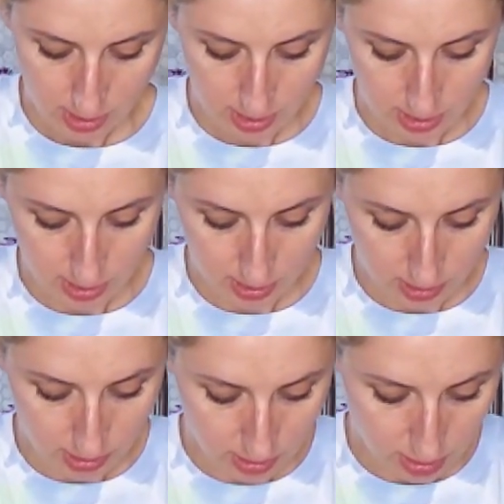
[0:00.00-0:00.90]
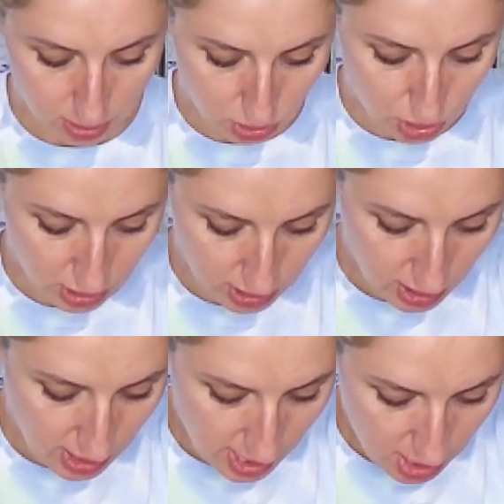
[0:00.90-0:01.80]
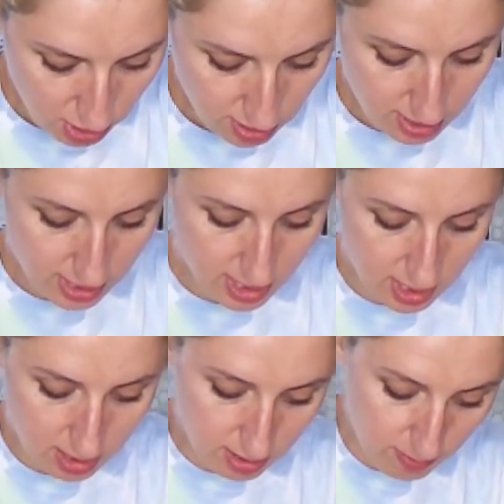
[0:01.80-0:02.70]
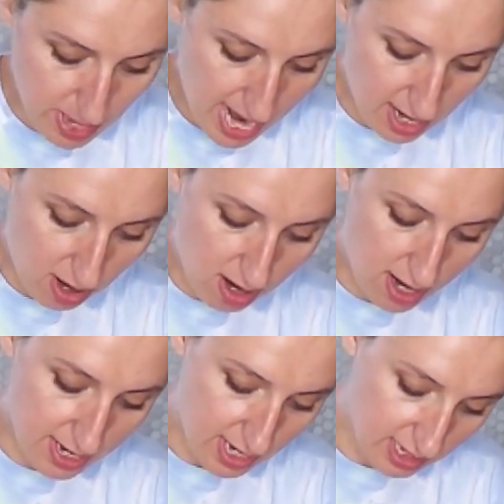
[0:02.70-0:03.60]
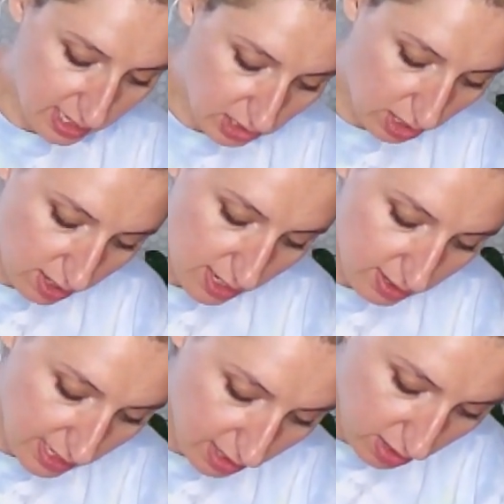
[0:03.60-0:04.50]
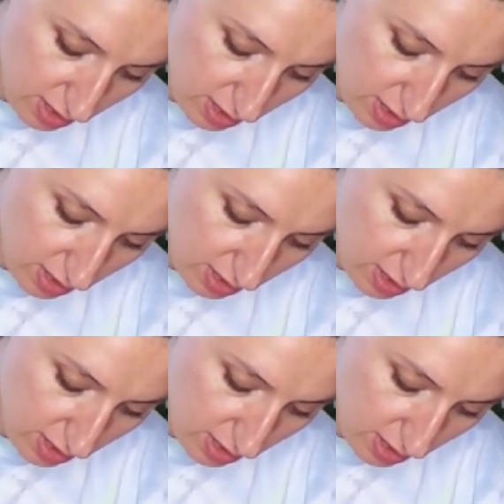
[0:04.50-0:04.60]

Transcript: is just get your lid back on, and these are like